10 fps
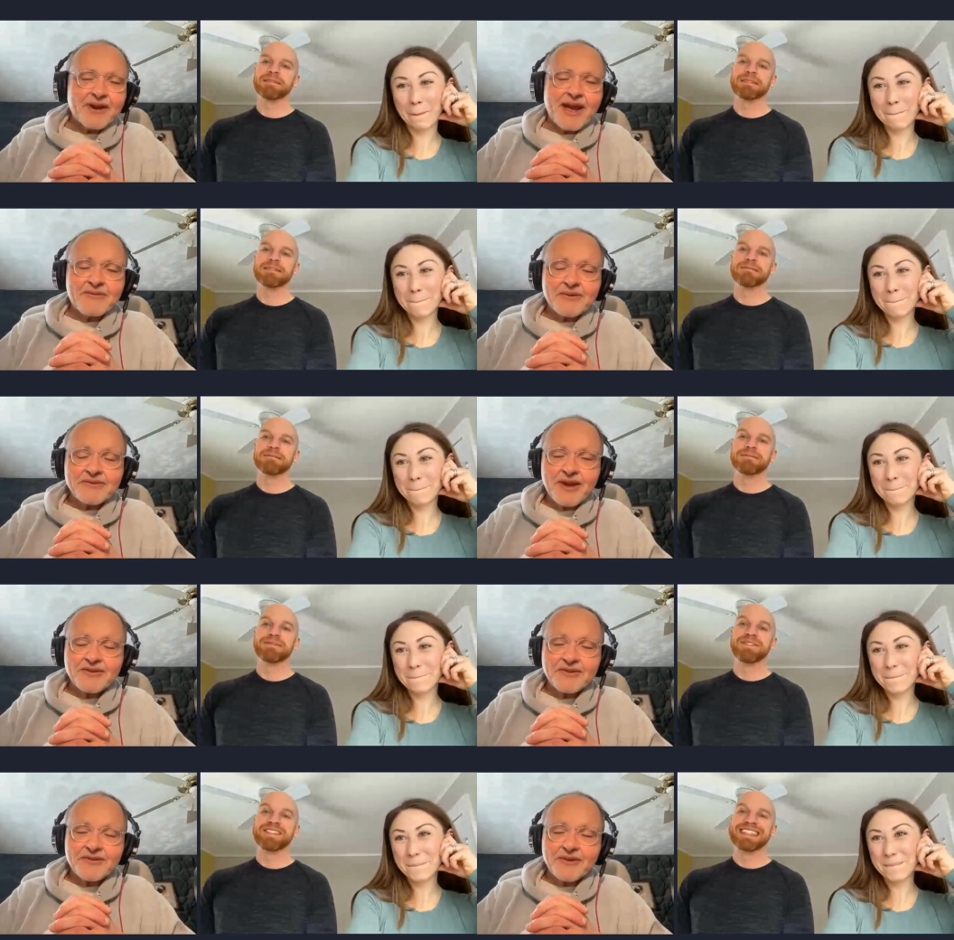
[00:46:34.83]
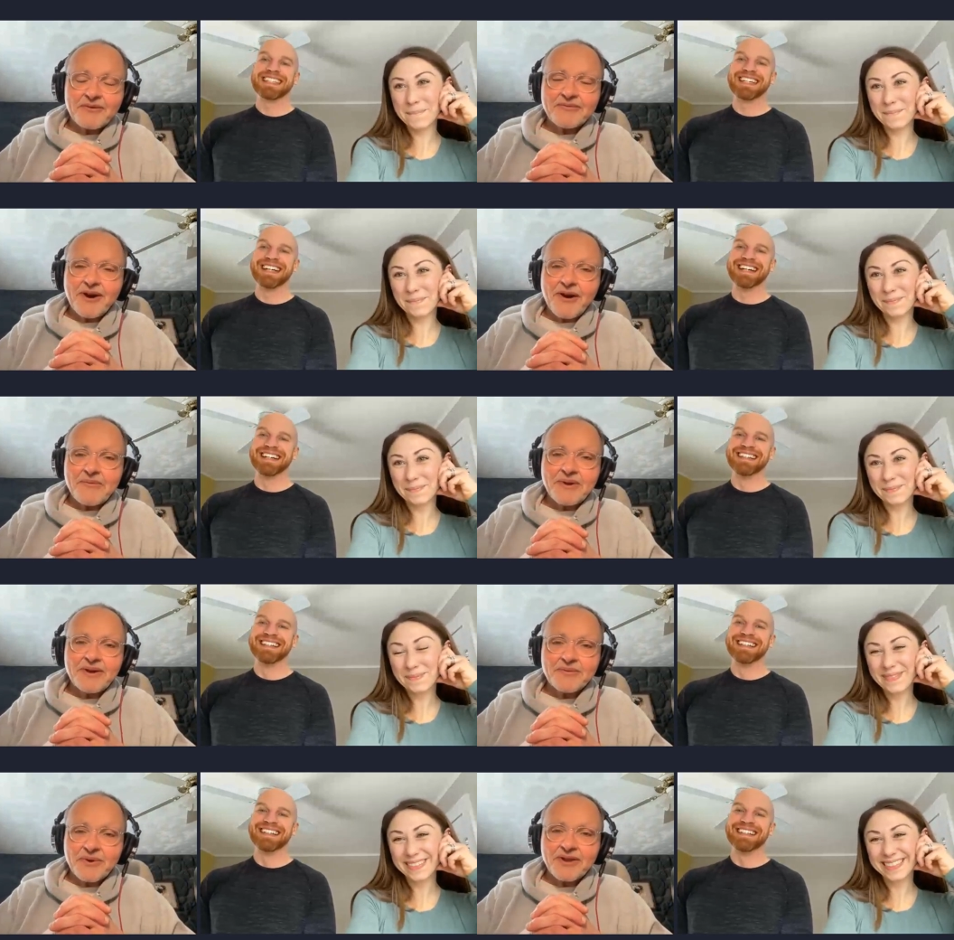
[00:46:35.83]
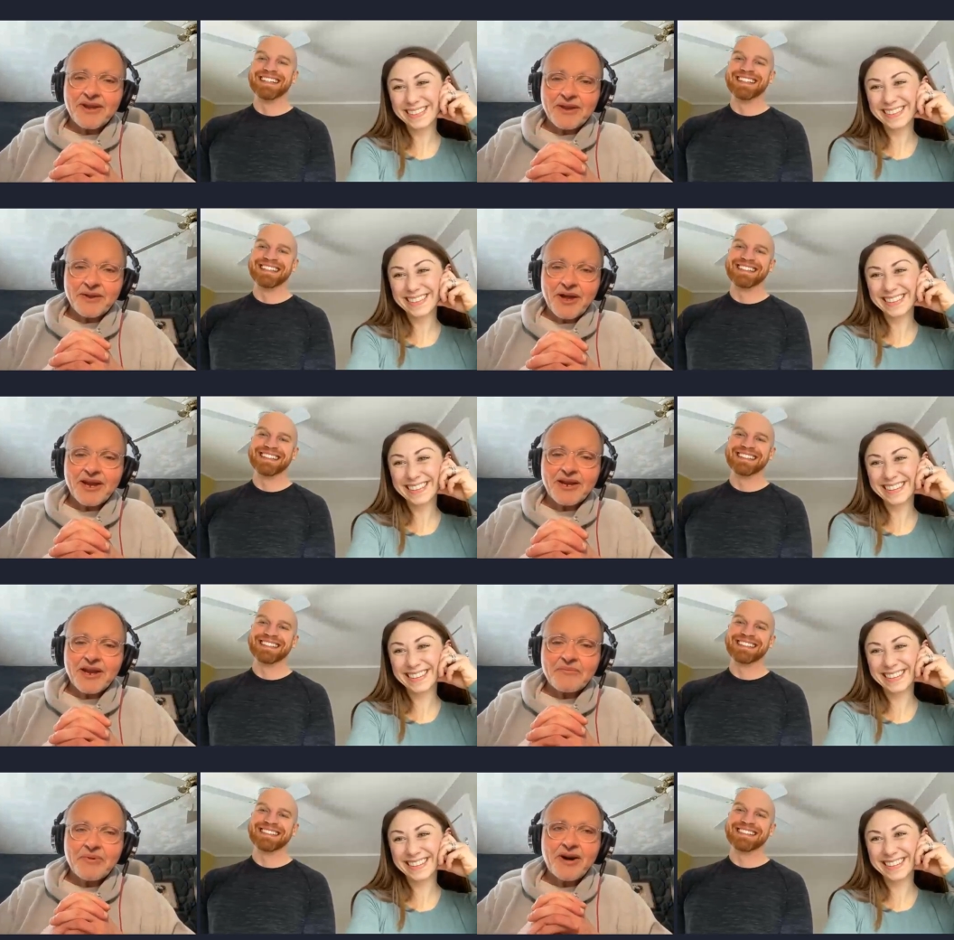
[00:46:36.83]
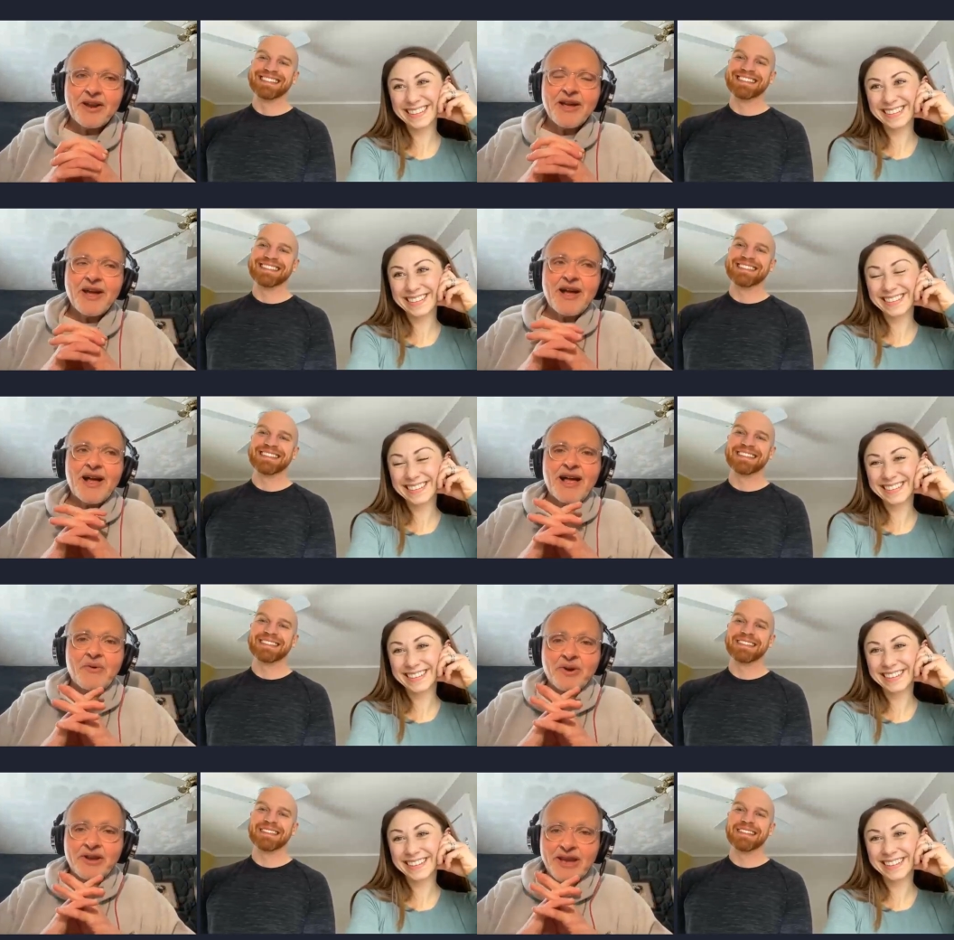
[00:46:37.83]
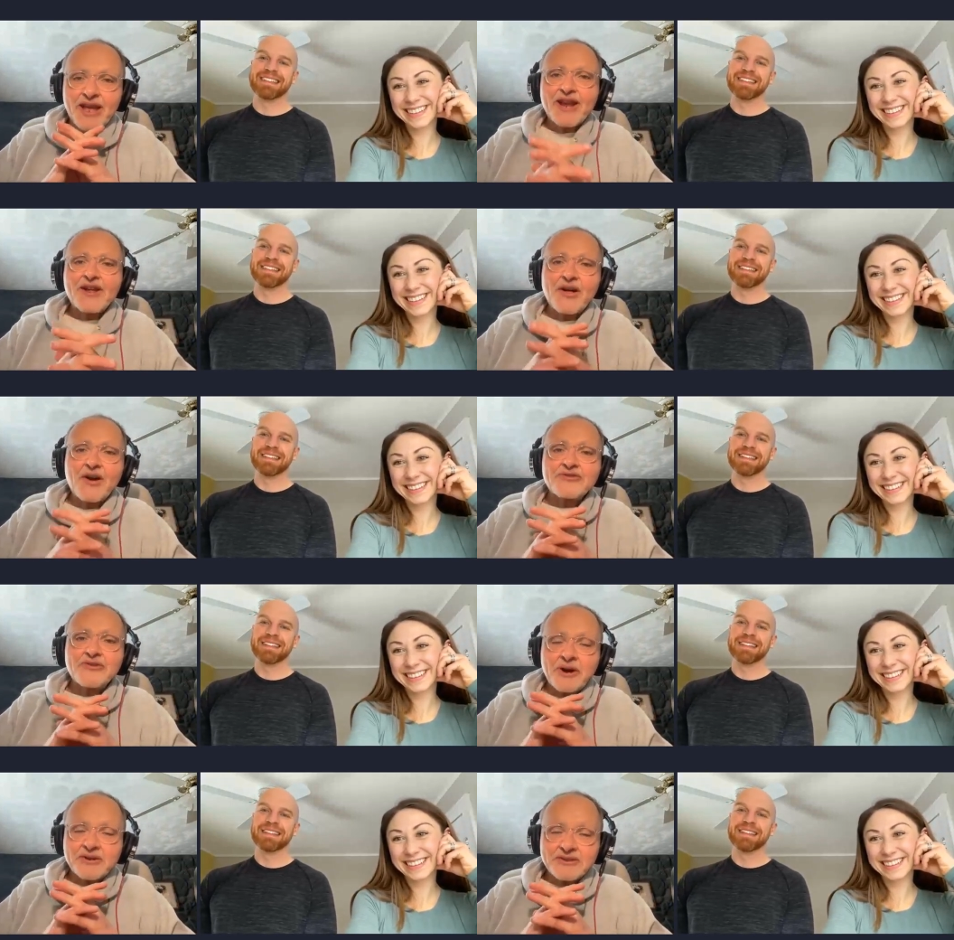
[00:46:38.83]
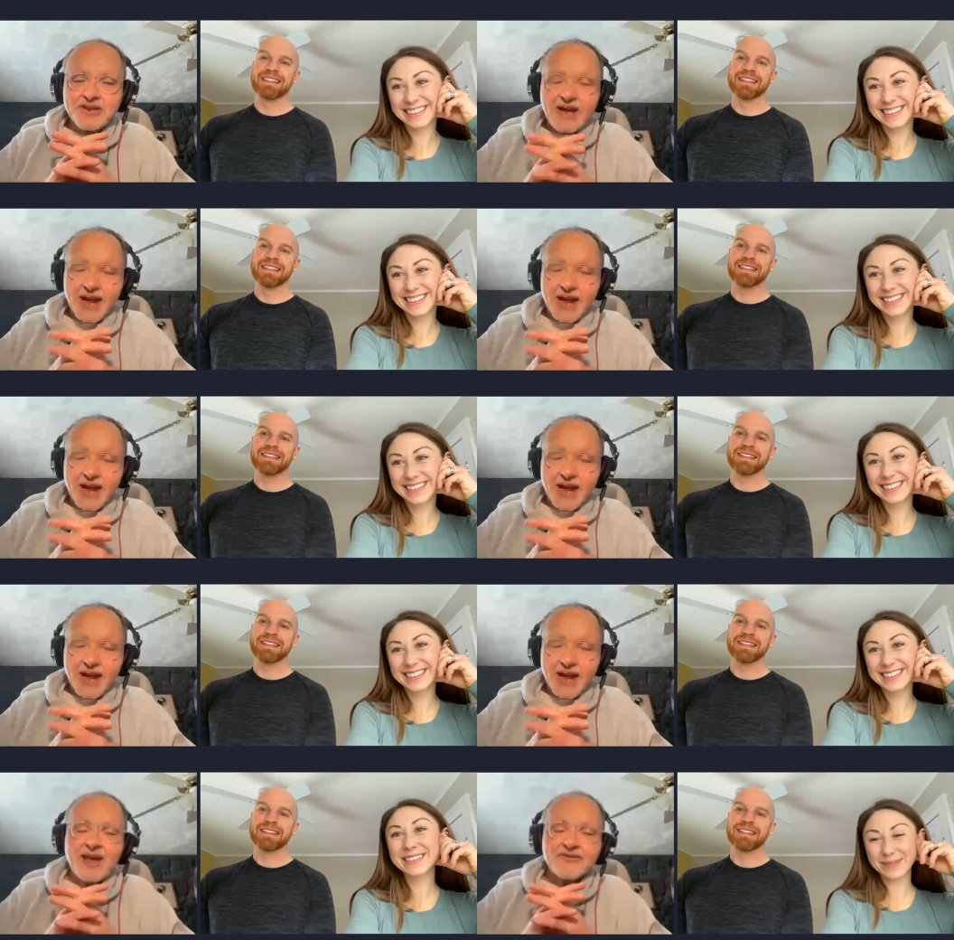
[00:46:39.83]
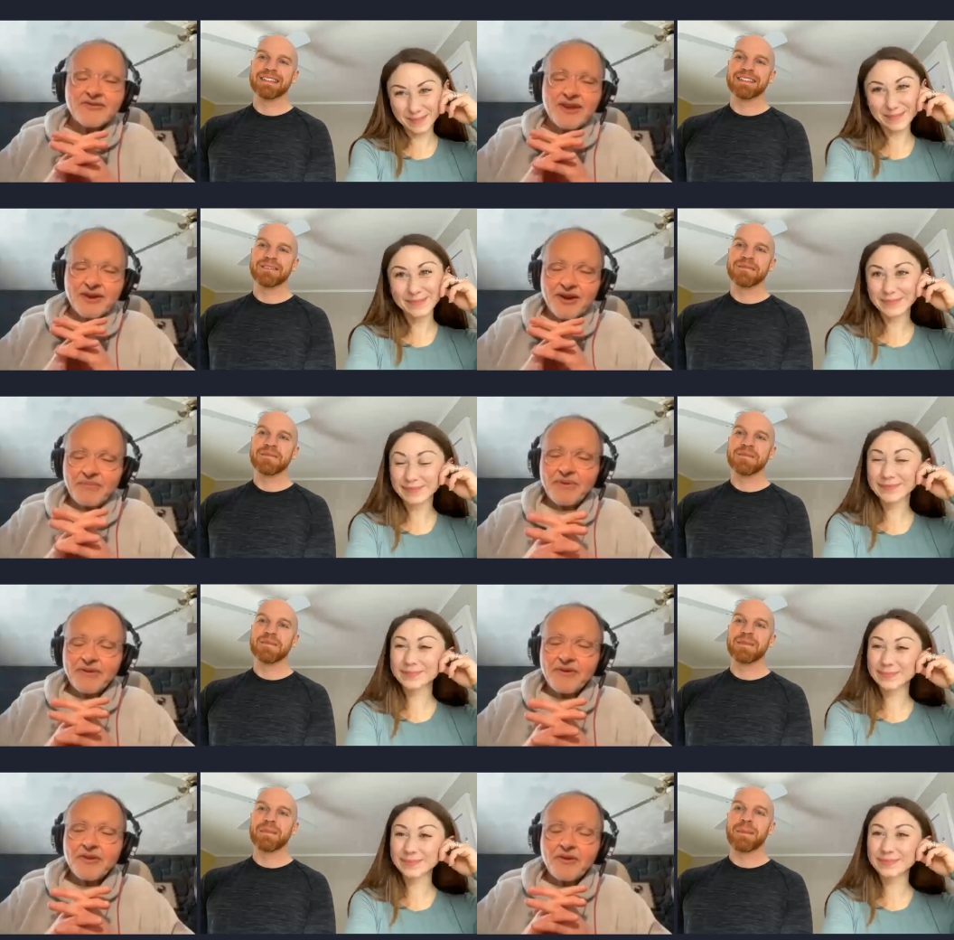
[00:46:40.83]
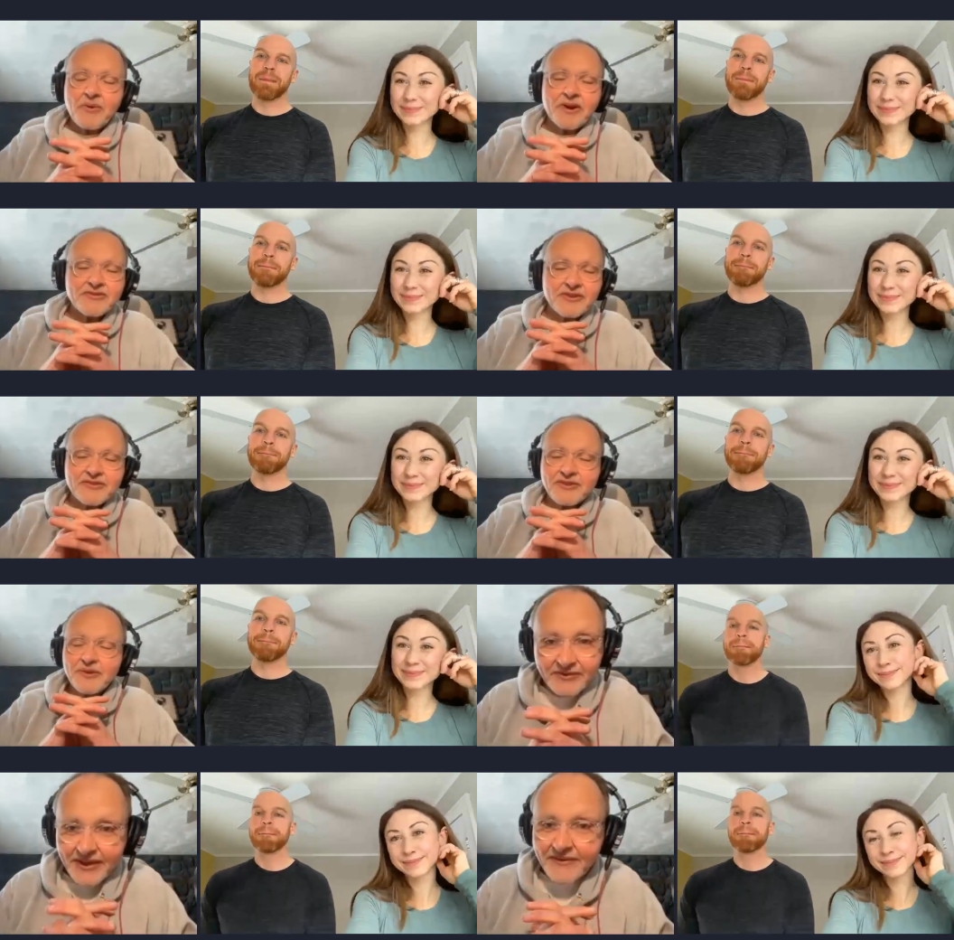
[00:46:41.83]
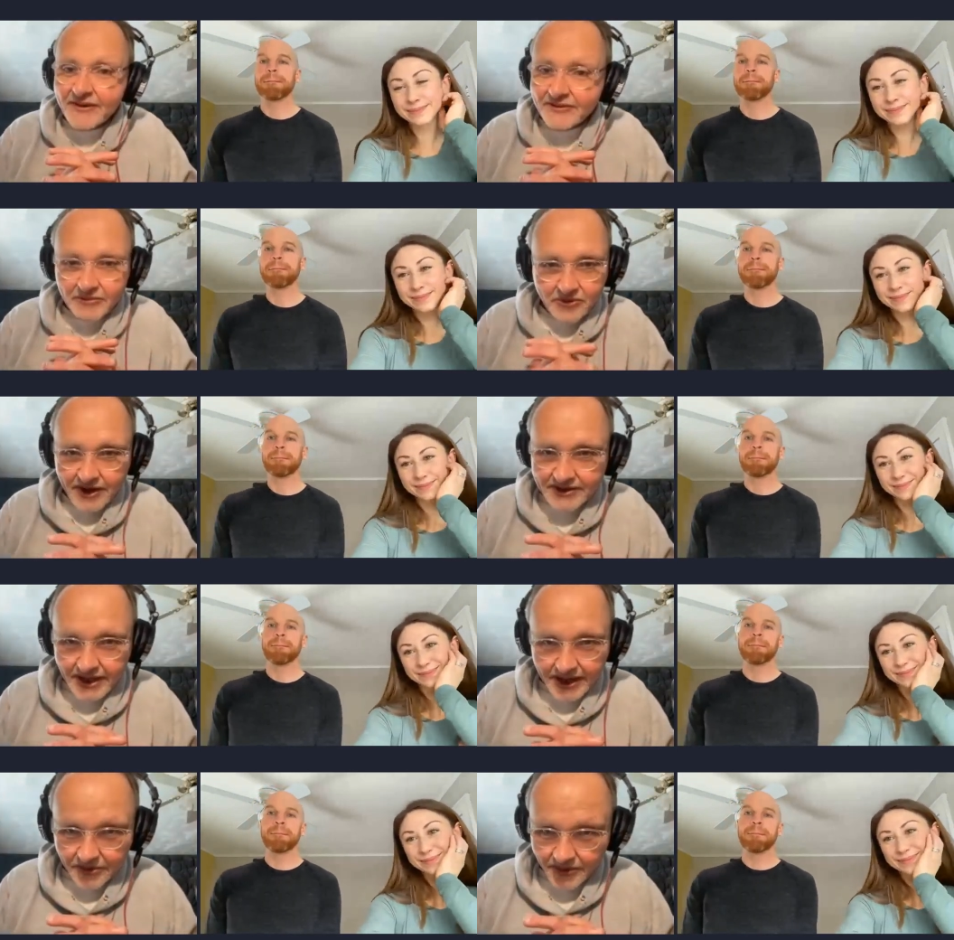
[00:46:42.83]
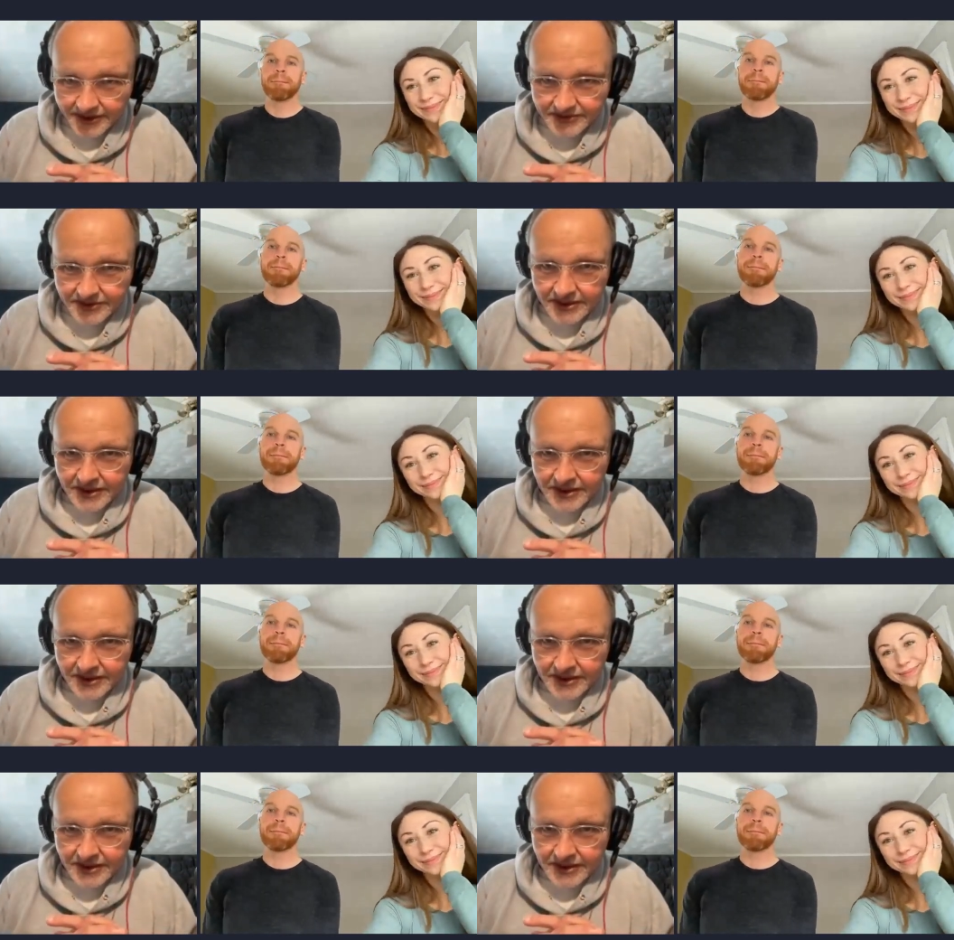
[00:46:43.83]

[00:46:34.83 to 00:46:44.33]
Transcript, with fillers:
Speaker 1: conversation so far. Uh -huh. I uh-huh. mean, really enlightening. But we're getting close to our time, so I want to ask you a couple of other questions. You've given us some great takeaways